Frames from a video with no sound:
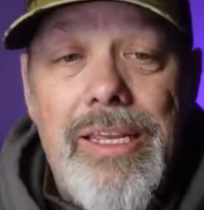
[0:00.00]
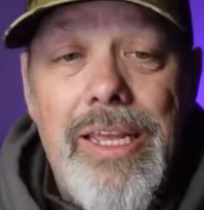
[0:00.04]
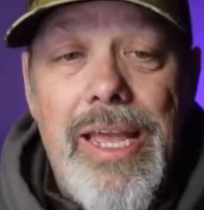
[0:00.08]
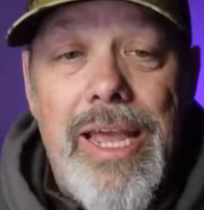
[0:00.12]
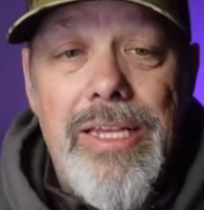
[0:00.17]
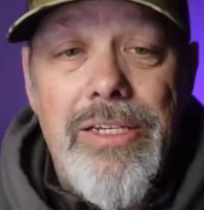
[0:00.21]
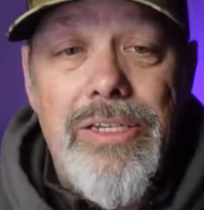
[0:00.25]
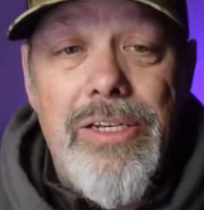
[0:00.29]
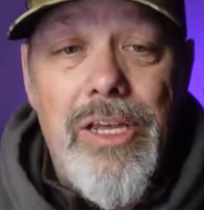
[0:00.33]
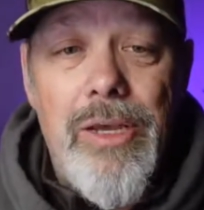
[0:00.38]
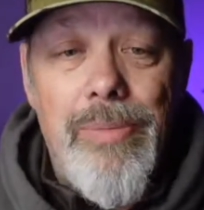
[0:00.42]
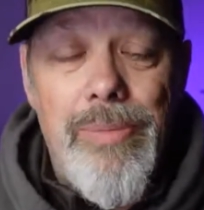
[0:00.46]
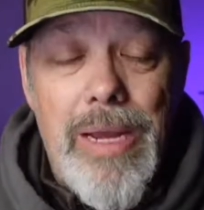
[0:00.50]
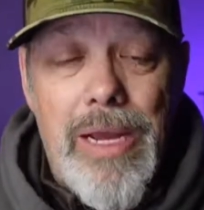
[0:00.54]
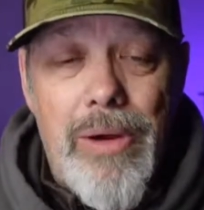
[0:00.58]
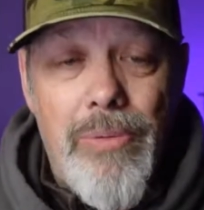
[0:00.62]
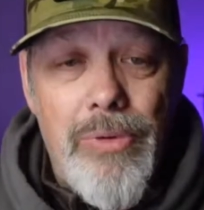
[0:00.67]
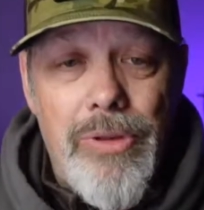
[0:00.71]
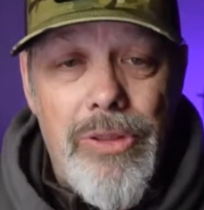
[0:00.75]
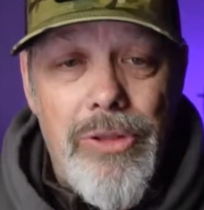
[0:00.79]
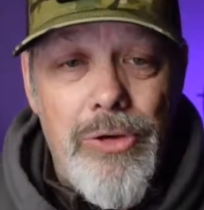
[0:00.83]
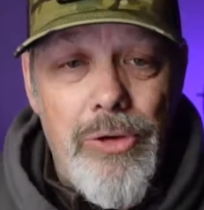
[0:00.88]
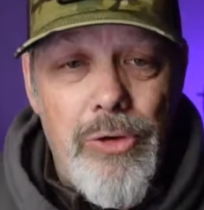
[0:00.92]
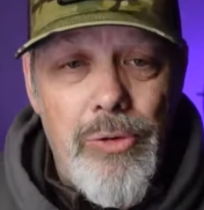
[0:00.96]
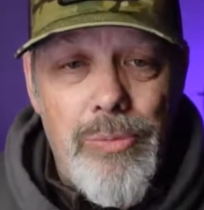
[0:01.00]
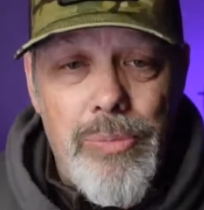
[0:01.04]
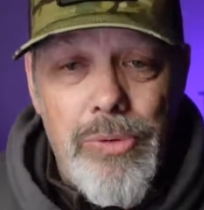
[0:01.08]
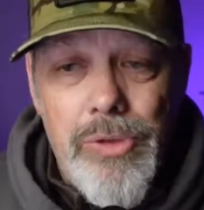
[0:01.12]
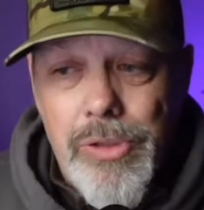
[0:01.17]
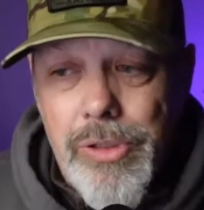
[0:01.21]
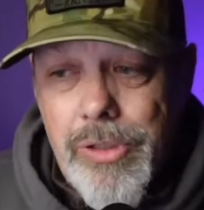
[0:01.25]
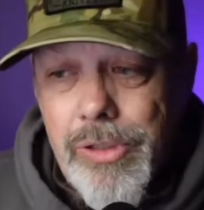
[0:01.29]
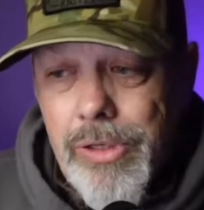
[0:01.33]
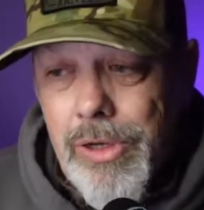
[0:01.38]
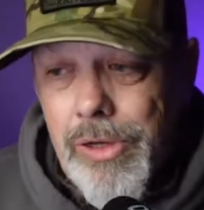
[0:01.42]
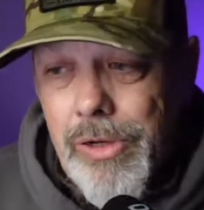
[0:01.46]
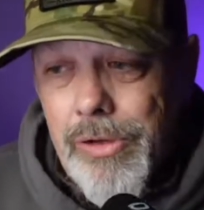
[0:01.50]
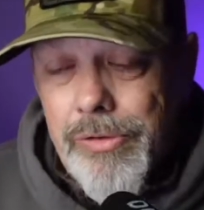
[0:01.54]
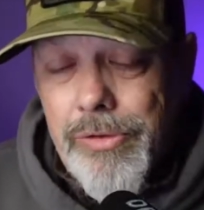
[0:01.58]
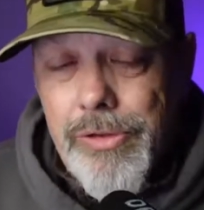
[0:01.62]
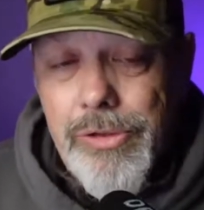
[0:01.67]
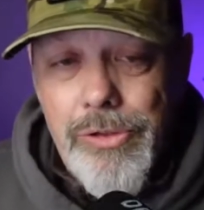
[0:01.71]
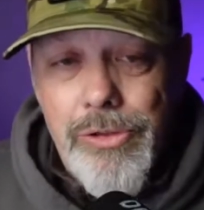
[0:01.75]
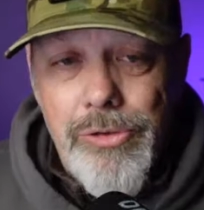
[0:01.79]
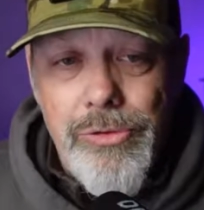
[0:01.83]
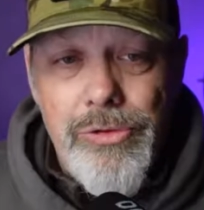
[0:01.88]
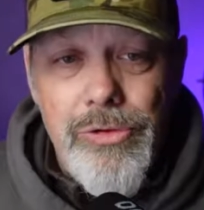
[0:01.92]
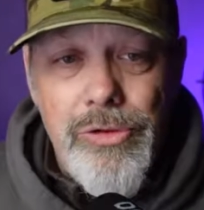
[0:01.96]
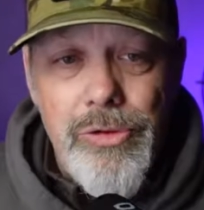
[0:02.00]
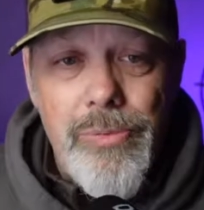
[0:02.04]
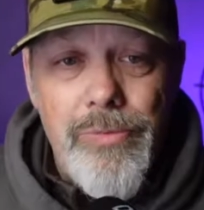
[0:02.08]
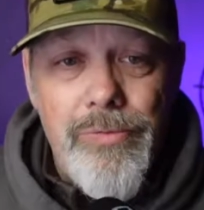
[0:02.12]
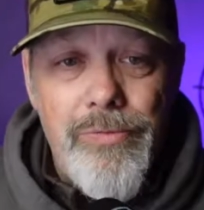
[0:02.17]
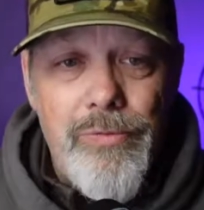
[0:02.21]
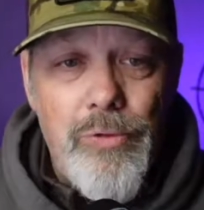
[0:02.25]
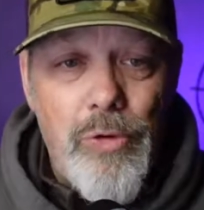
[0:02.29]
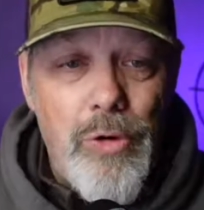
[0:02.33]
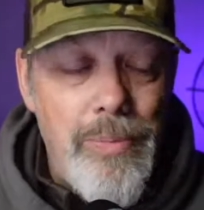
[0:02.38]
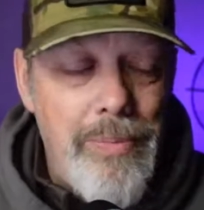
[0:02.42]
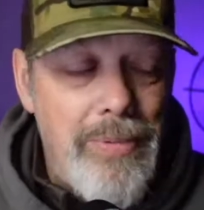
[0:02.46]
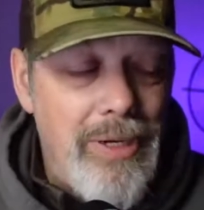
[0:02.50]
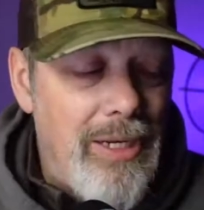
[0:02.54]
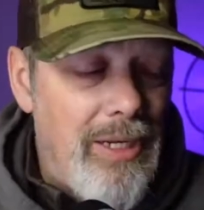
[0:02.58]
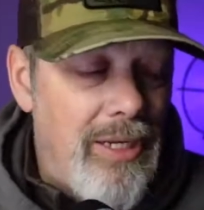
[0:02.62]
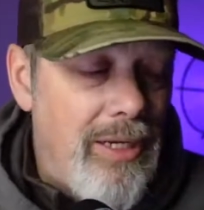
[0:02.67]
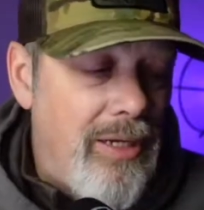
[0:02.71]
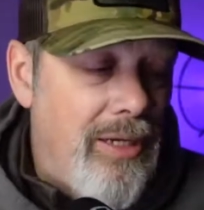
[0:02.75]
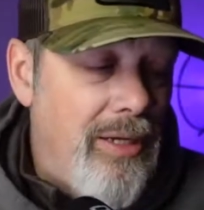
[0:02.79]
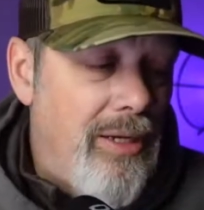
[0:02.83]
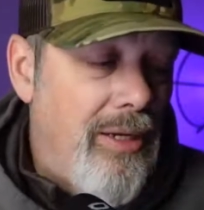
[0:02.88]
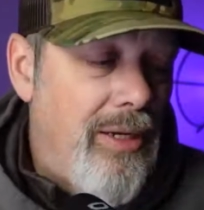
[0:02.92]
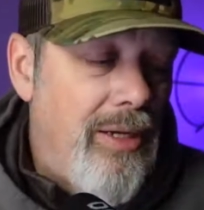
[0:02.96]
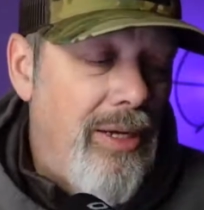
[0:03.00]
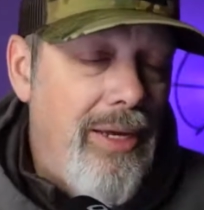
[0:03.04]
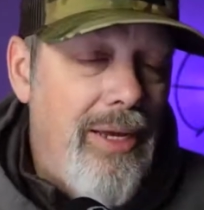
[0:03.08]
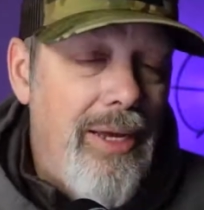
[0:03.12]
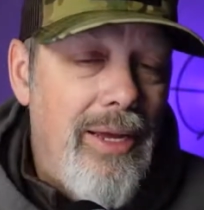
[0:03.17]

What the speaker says: has come out with a new book called The YouTube Formula,